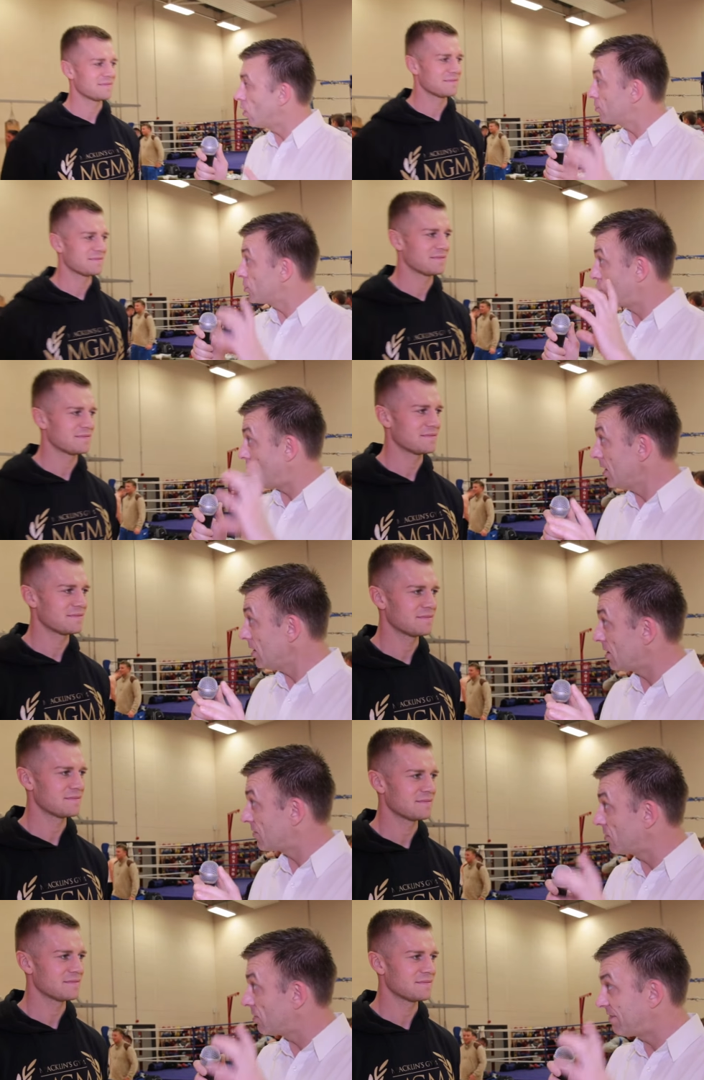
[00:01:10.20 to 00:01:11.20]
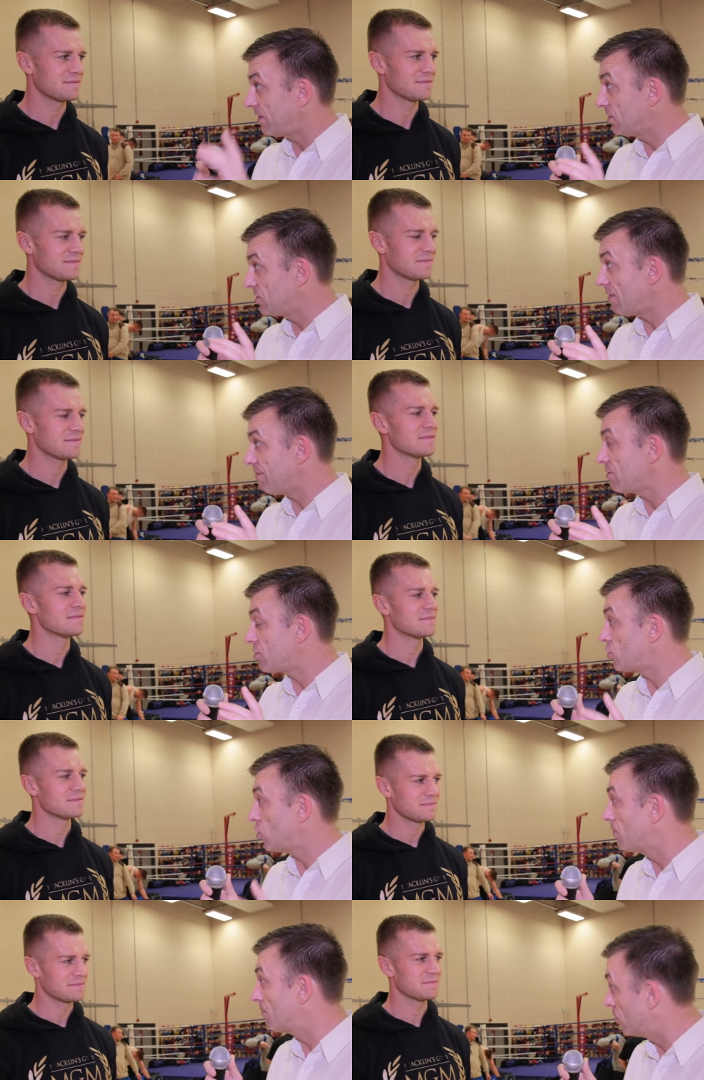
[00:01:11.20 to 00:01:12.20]
Speaker 1: on the 20th on the Phil Jeffries
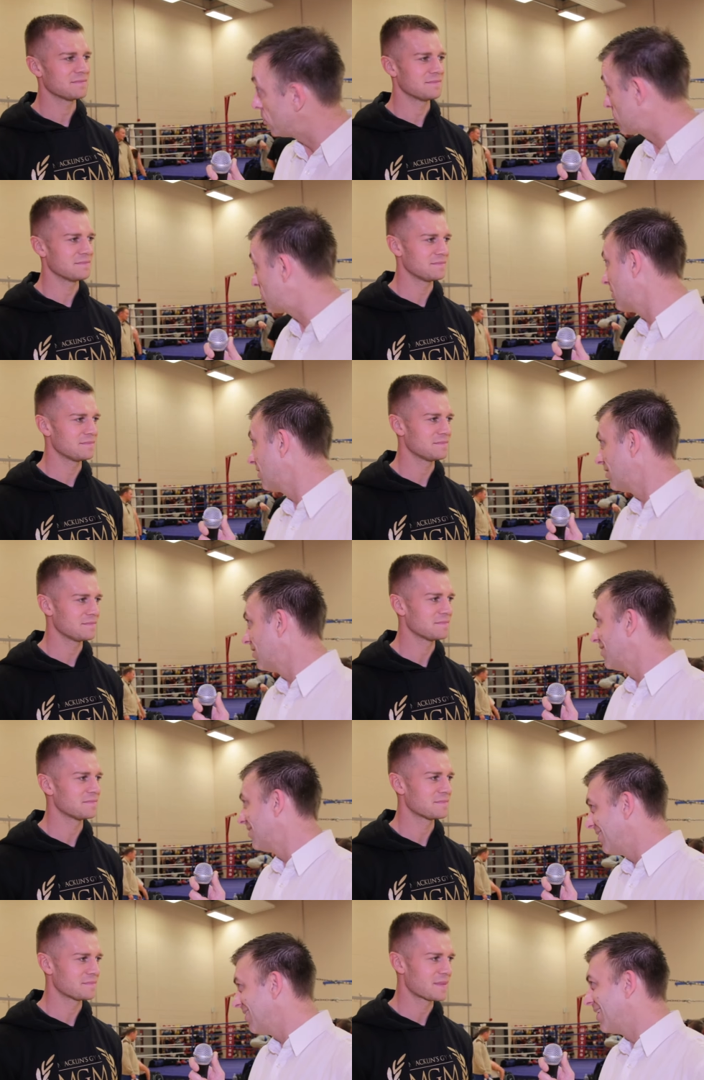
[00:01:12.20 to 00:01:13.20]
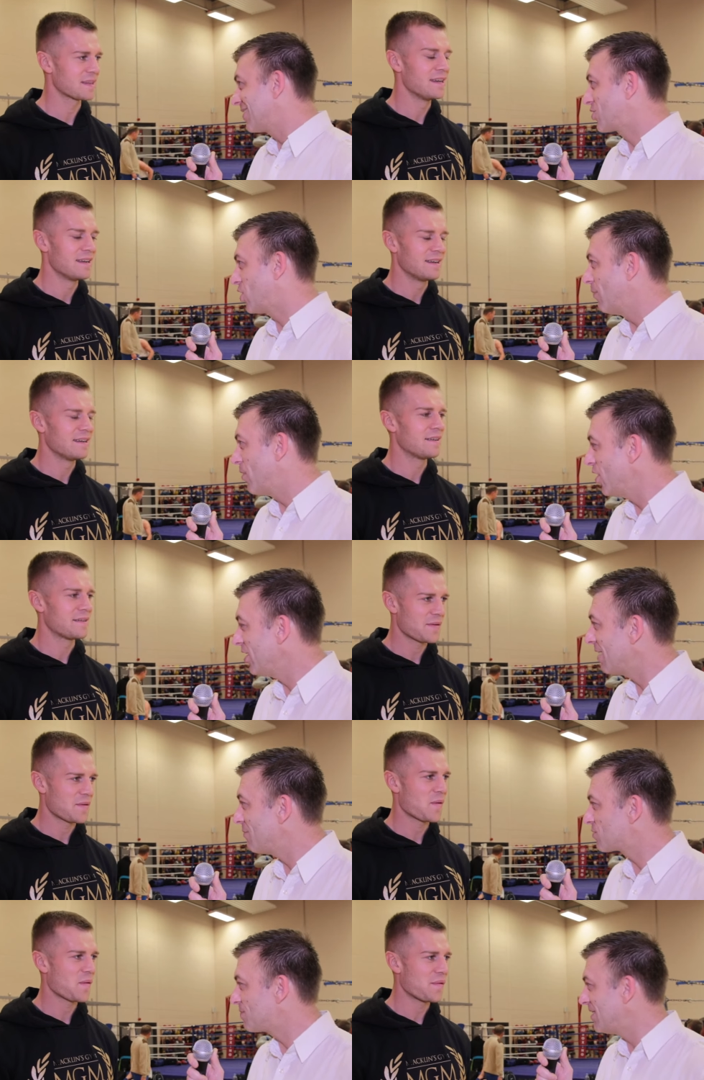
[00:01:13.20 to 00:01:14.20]
show, but it's come early.
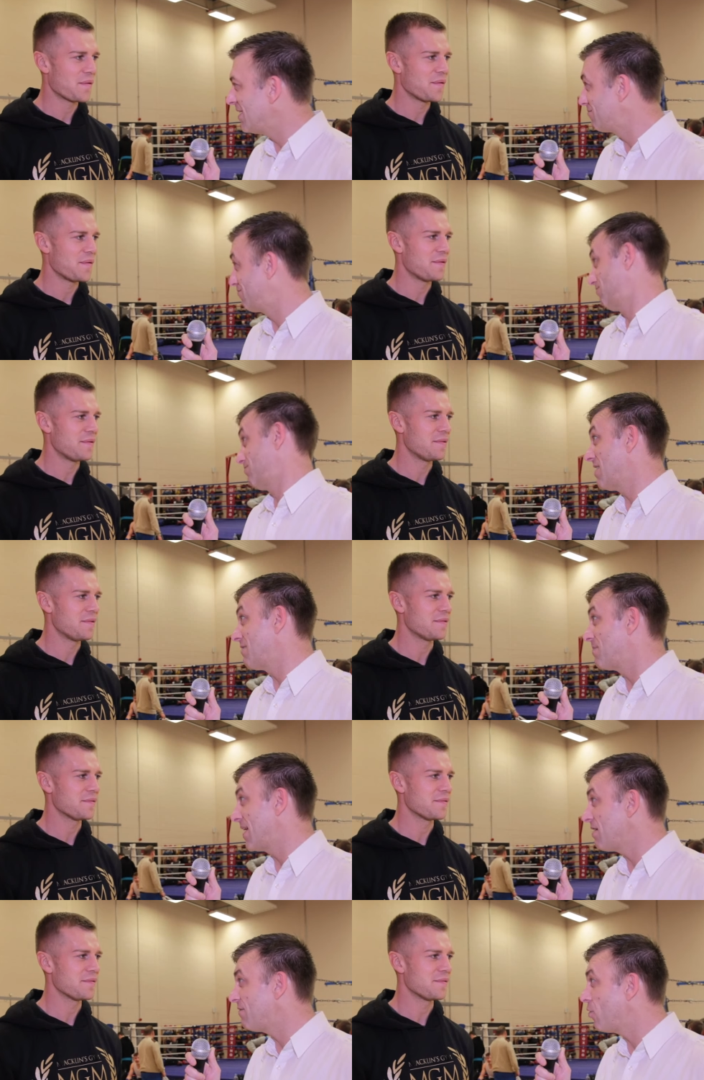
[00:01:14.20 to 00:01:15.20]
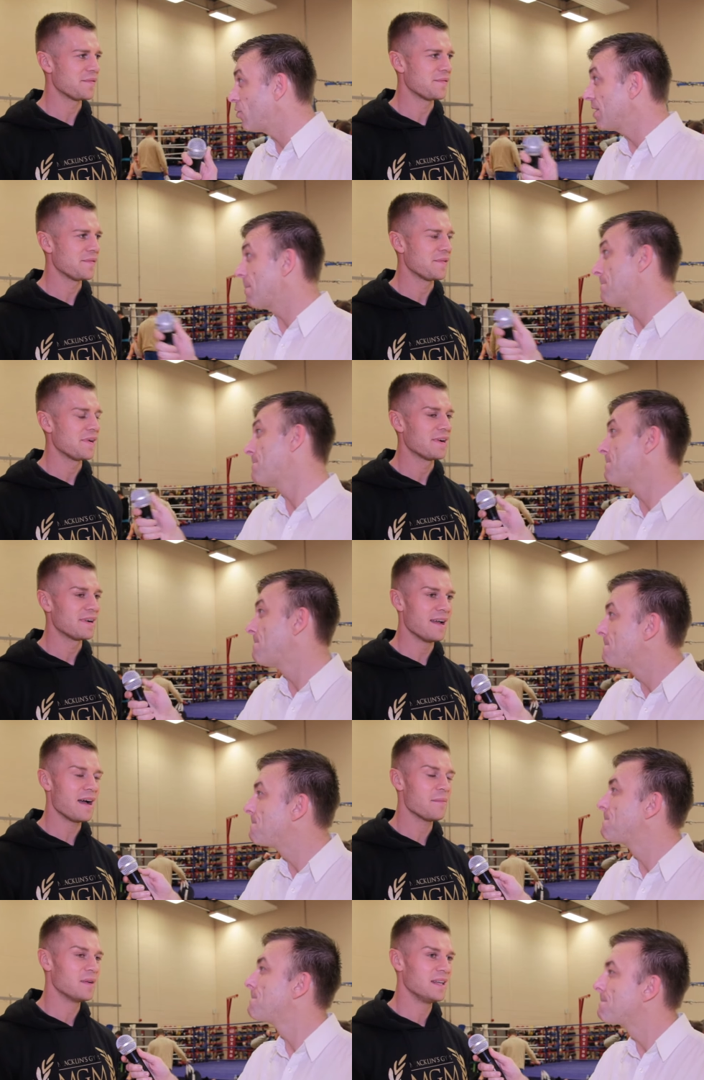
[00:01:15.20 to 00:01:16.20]
That must be even better
Speaker 2: for you.
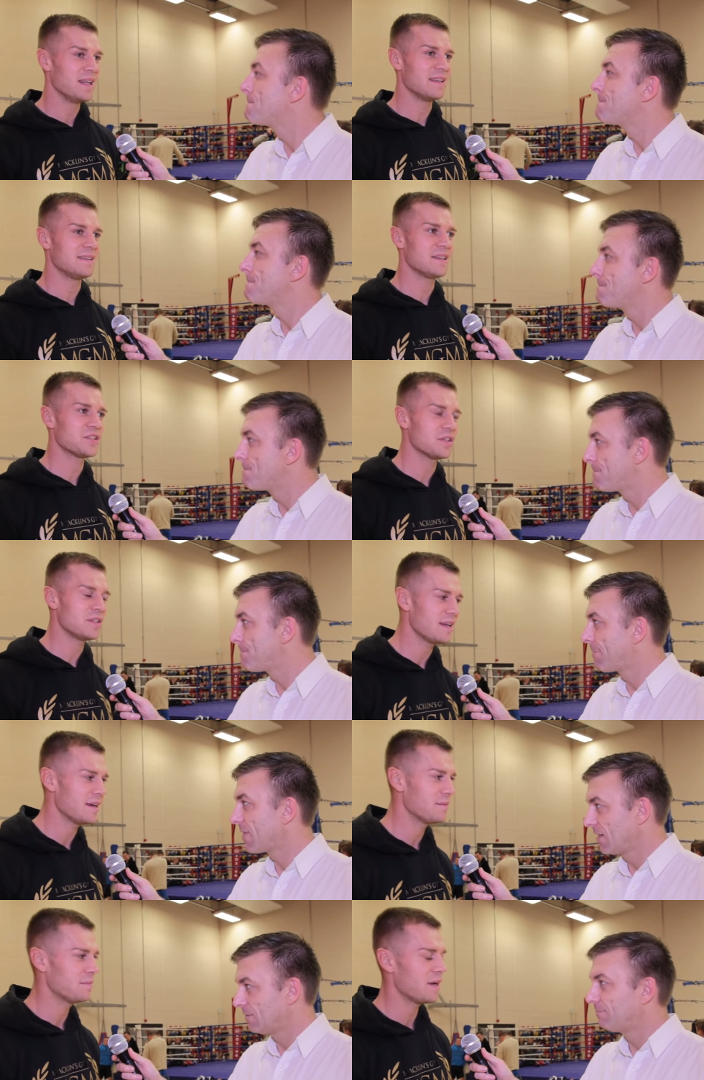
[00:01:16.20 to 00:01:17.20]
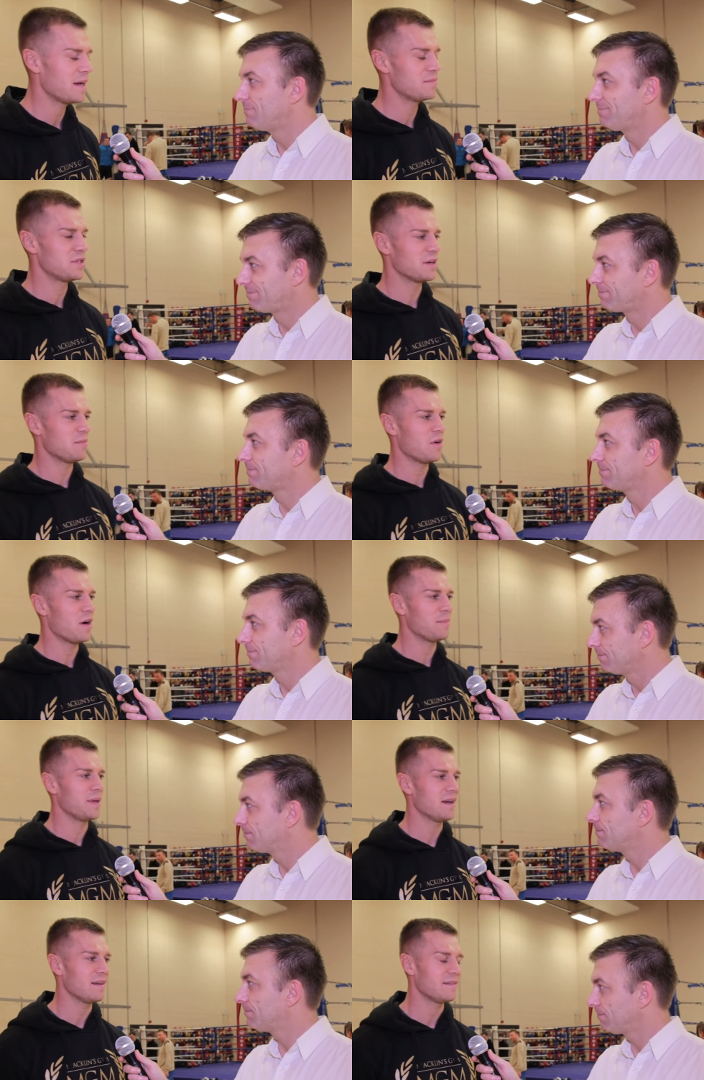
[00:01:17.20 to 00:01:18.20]
Yeah, I'm a late addition, um, MGM
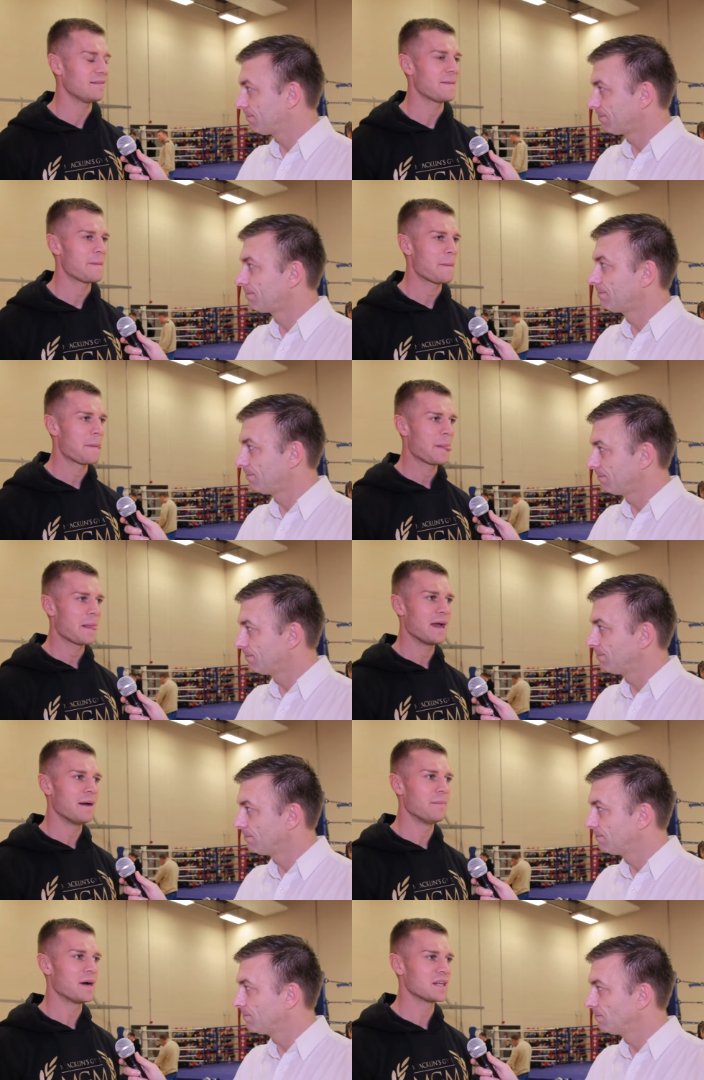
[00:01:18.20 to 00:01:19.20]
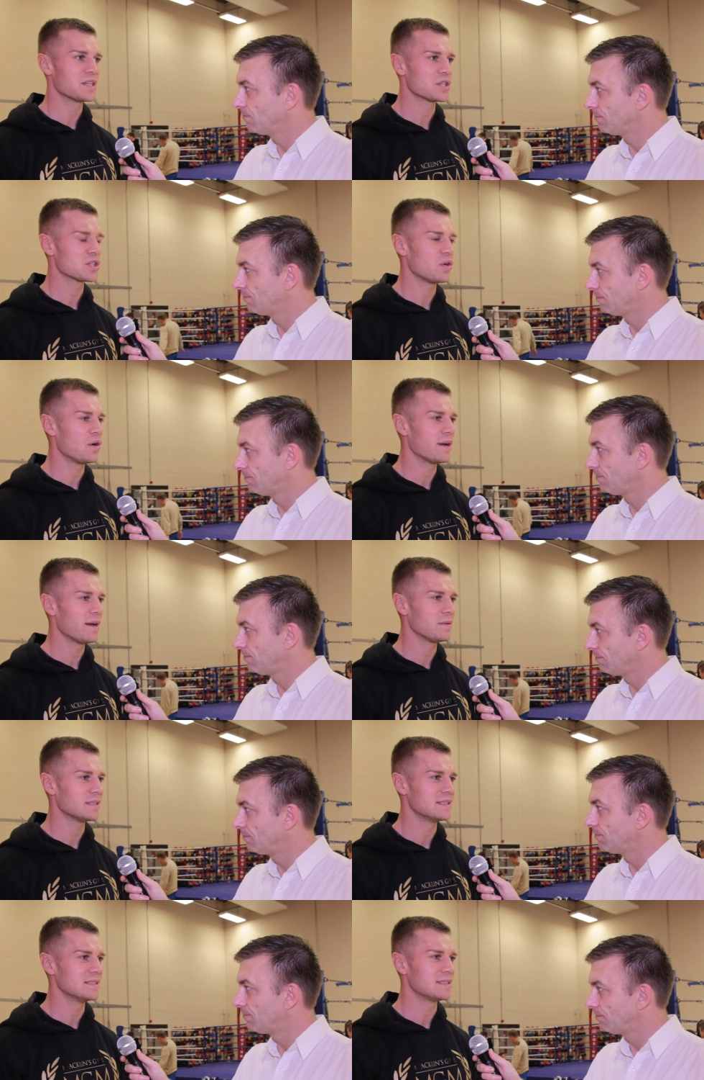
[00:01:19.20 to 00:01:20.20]
Marbella um, managed to sort it
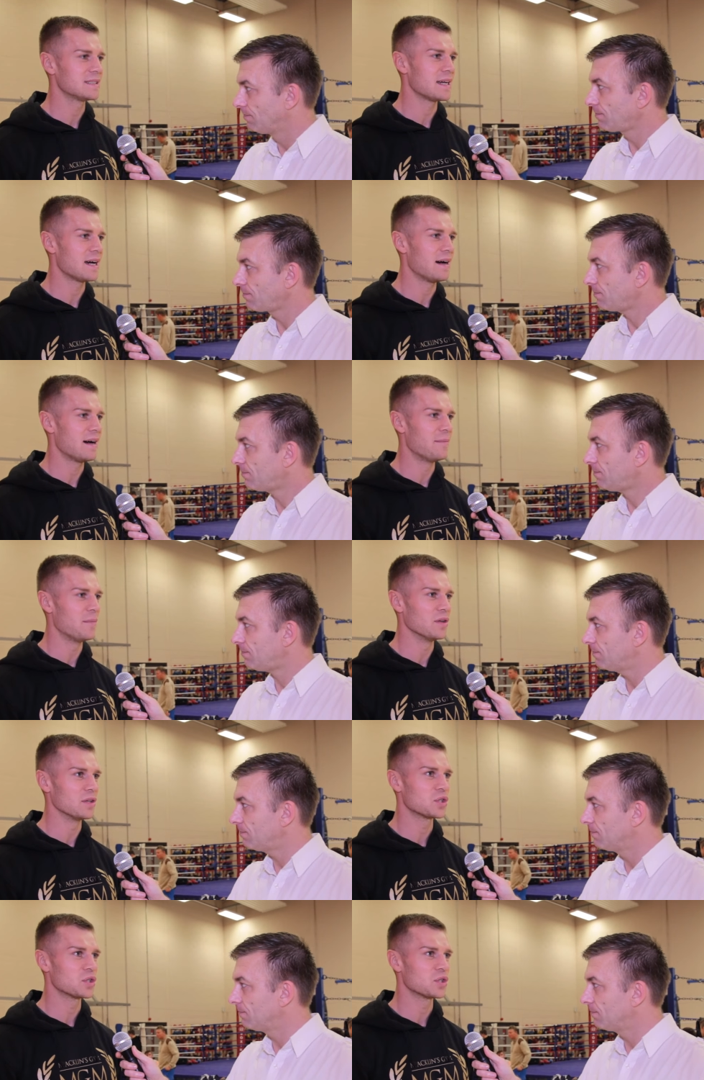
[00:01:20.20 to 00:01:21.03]
out, and I'm on the